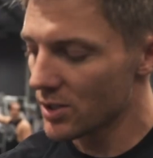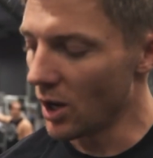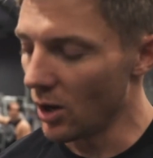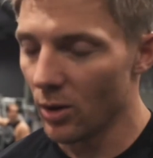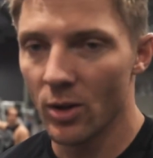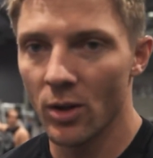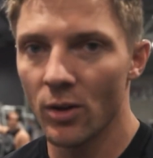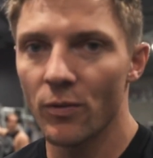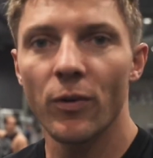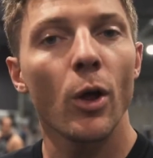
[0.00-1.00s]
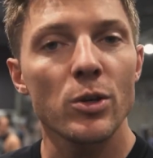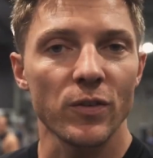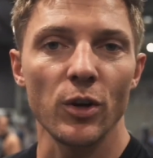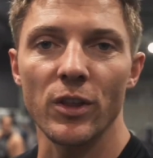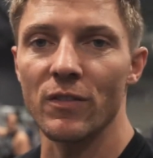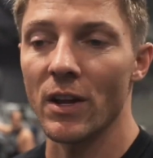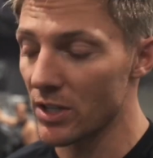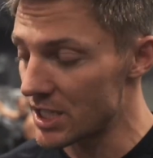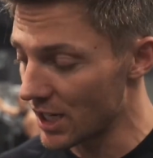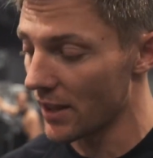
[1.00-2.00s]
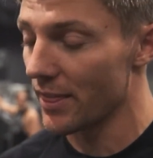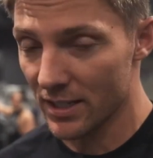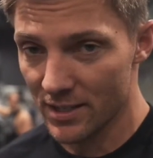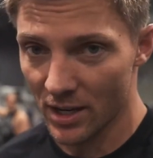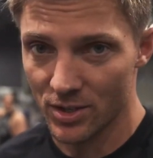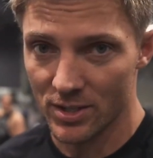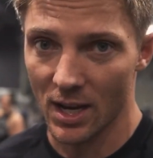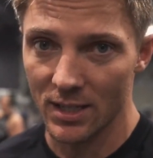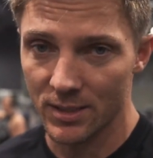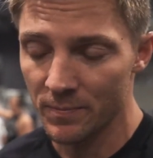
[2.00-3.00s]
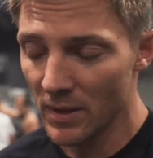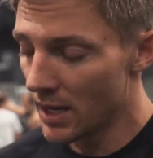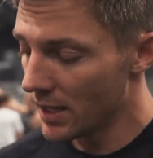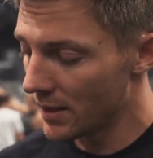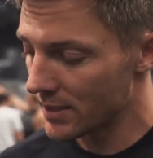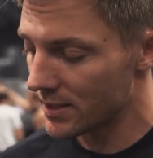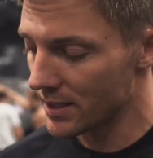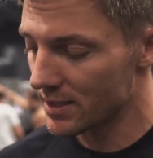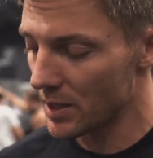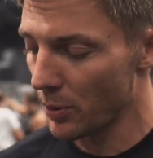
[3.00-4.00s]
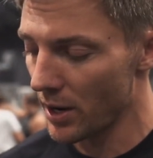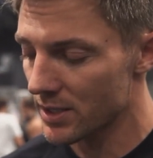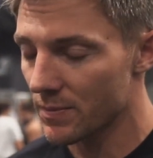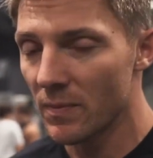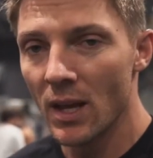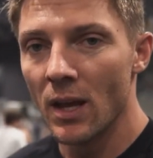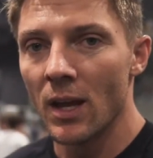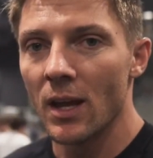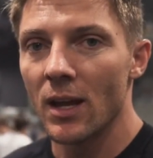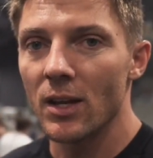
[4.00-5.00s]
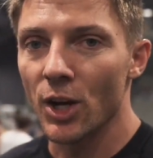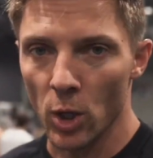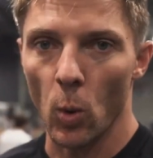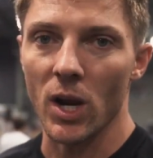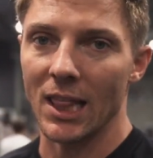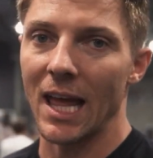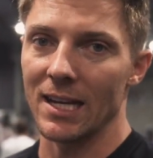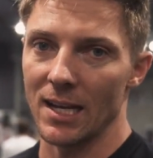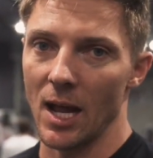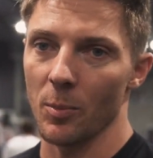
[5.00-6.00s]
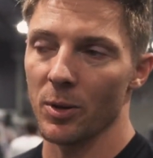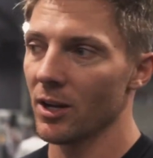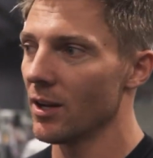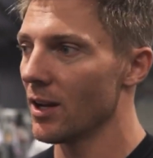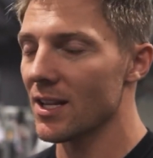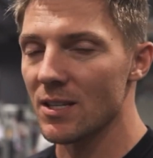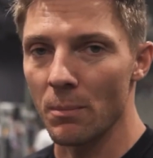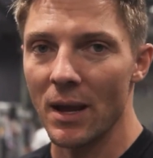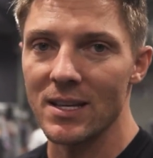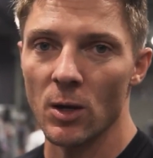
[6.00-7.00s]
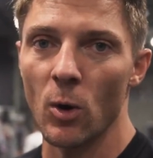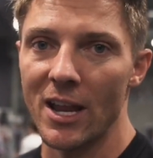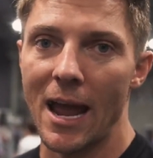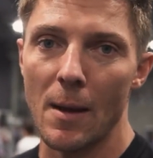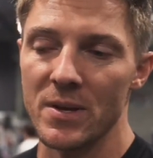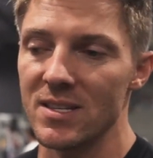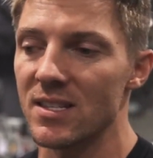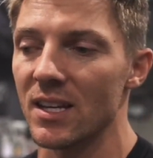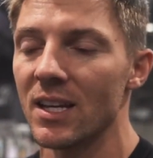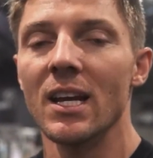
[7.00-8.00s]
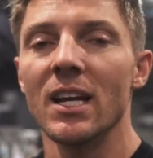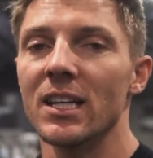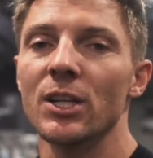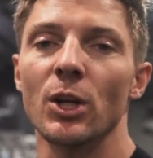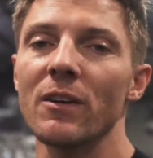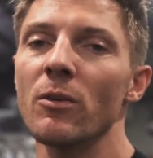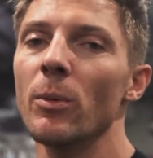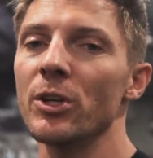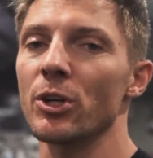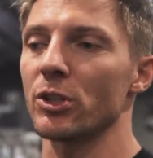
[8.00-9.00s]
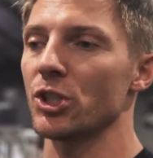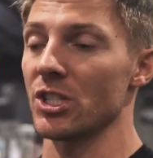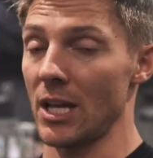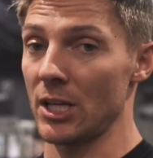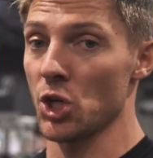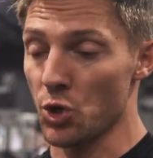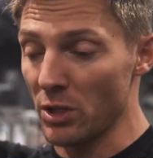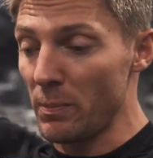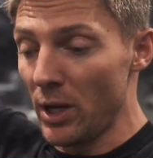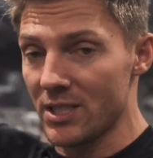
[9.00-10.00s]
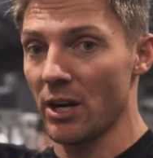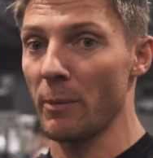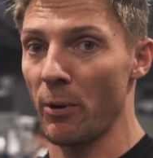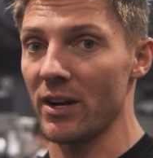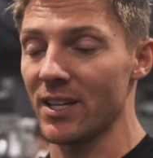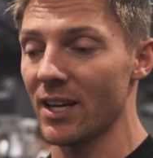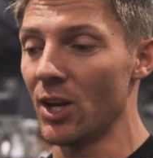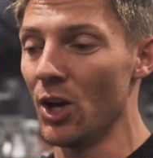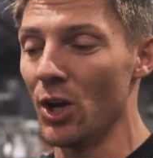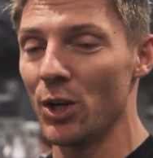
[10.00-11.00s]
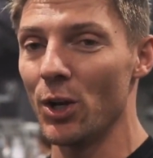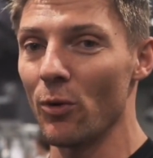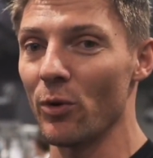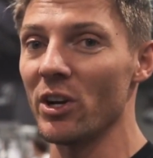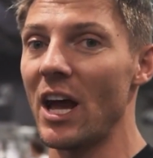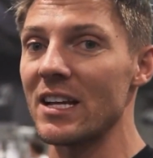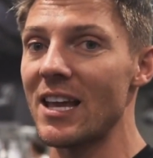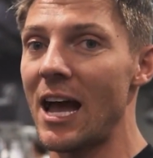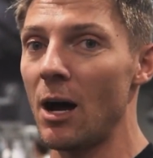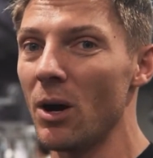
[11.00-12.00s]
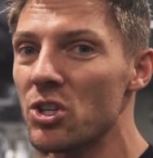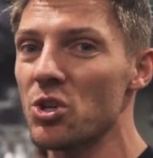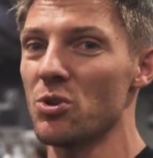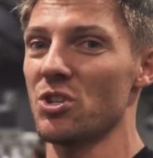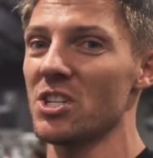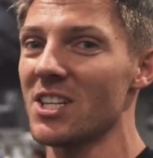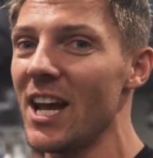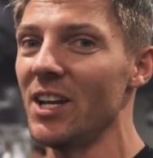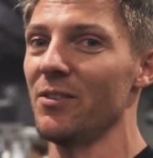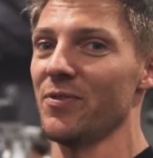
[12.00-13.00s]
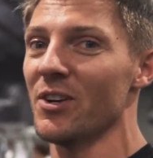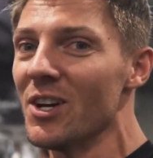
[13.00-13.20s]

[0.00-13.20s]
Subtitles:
So, for those of you that have never done this exercise, the Z to Z press, you're gonna wanna lighten it up. It's amazing what happens that, you know, even when you're just a strict military pressing, you don't realize how much you just kind of